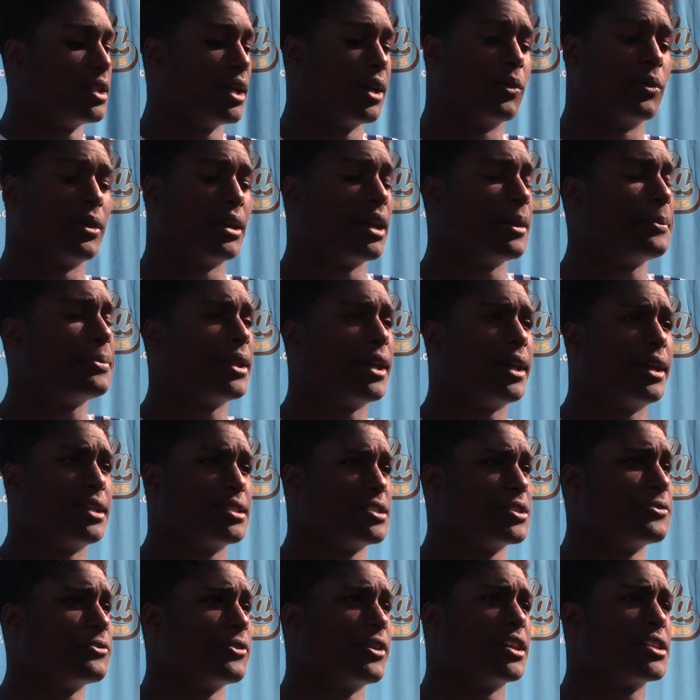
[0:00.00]
Like when I played as
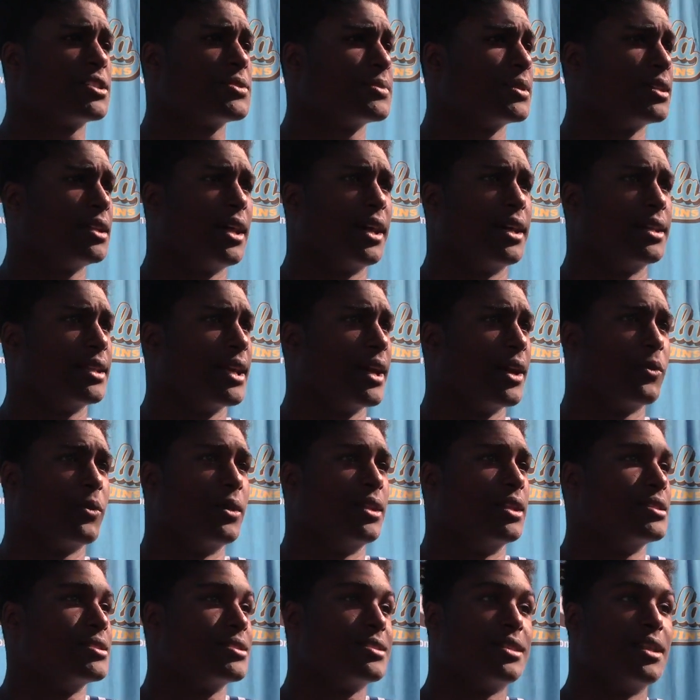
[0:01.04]
a freshman, like they
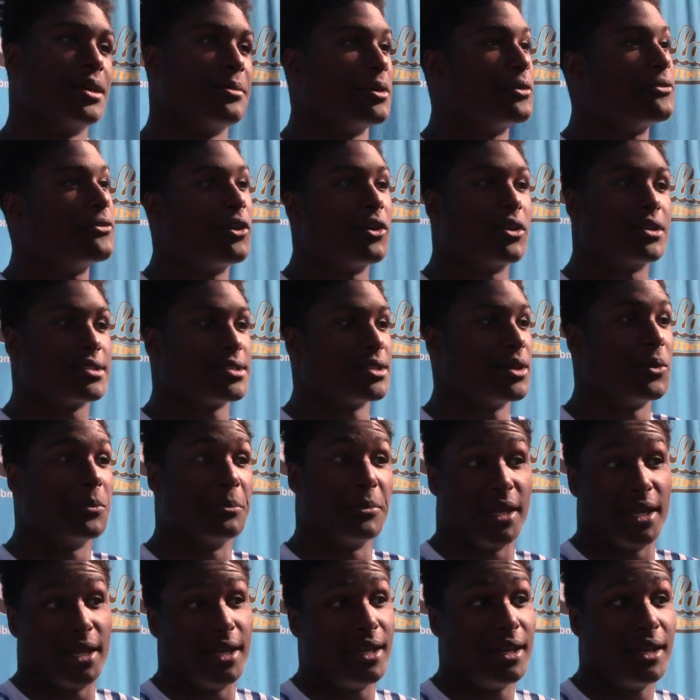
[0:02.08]
really just let me focus on
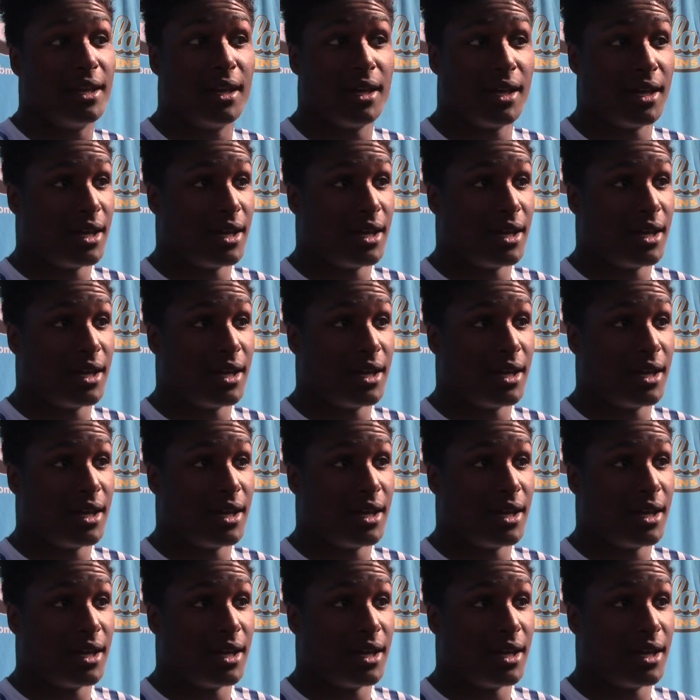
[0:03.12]
me